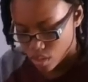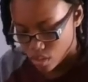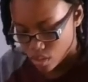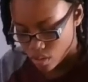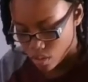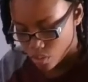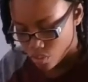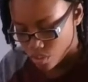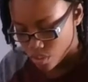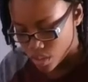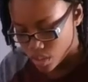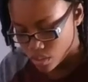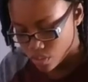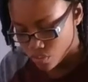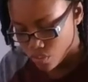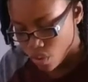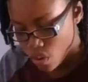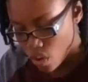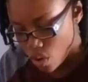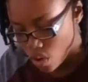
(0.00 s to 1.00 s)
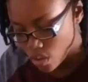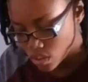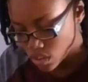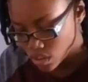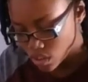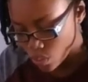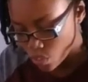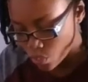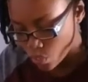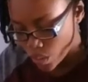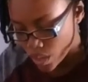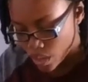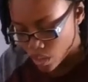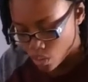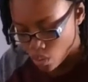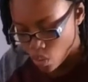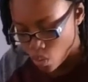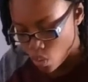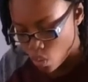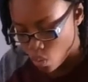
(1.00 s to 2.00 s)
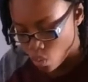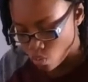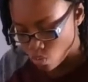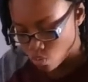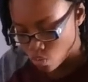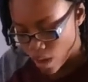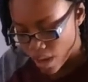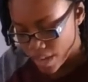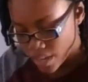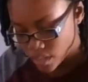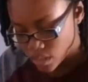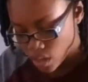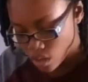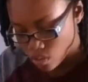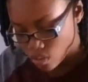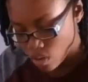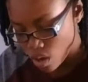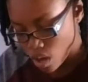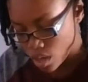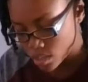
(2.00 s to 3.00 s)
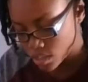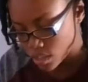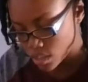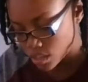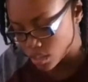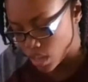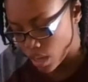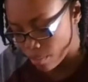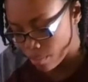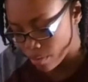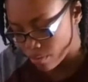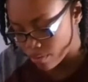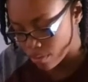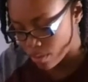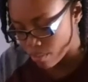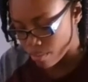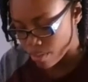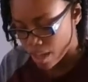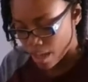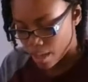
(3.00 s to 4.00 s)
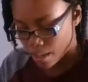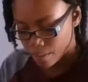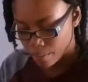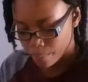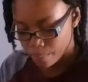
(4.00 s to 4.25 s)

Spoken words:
Now this fold will go right across the top of the bag.